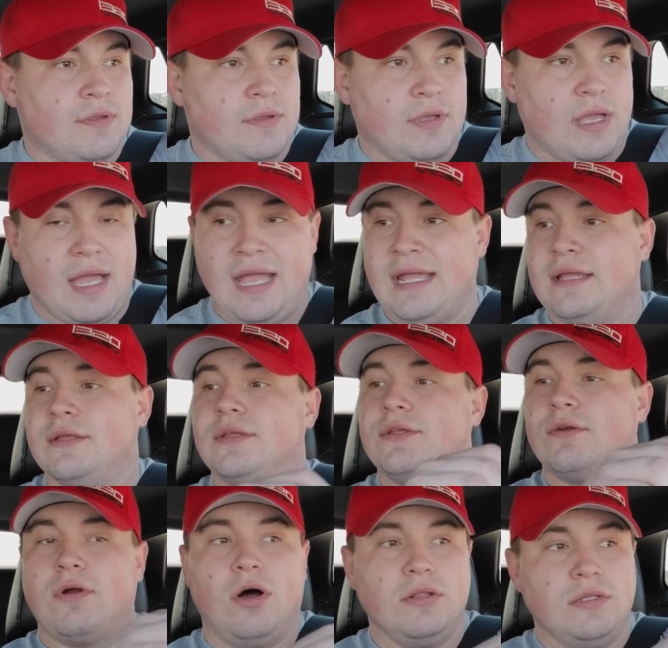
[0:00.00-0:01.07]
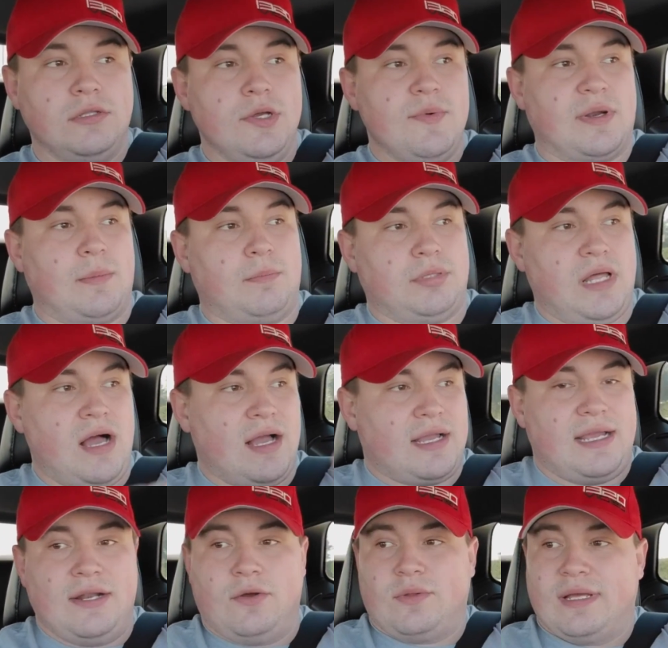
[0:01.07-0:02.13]
hey, your all aluminum block
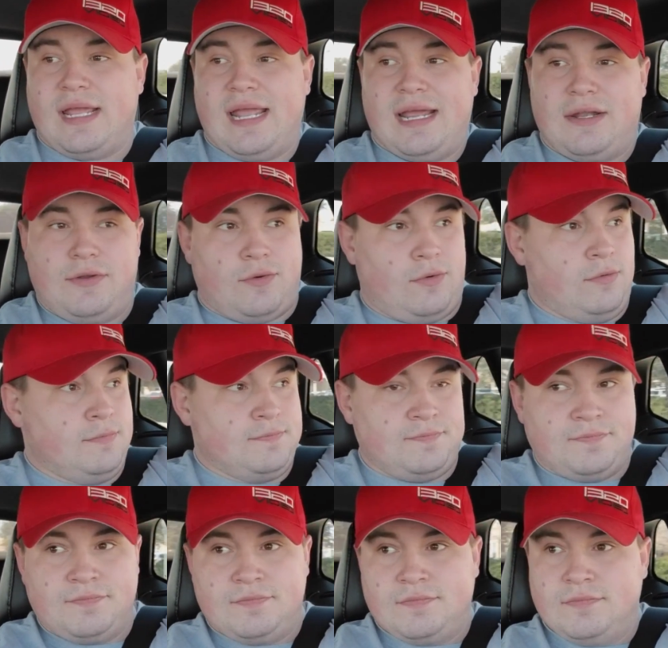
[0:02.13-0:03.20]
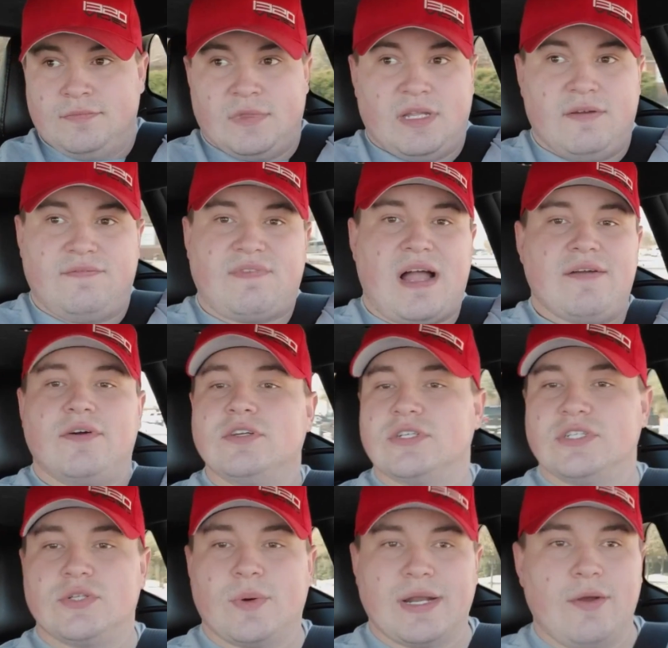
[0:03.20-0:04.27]
can only handle
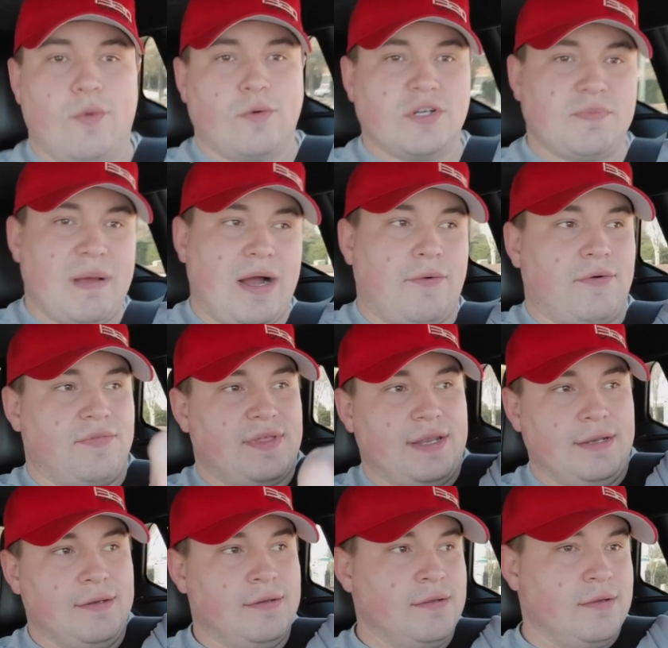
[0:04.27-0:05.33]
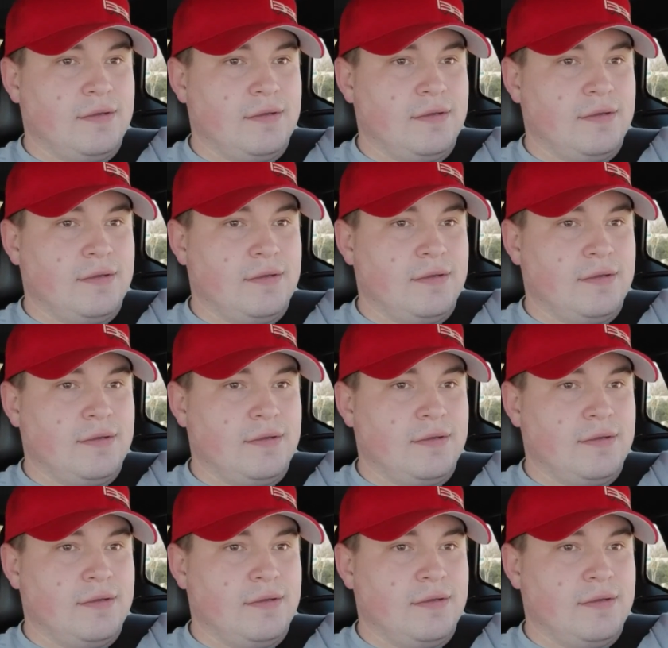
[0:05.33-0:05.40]
520 horsepower, then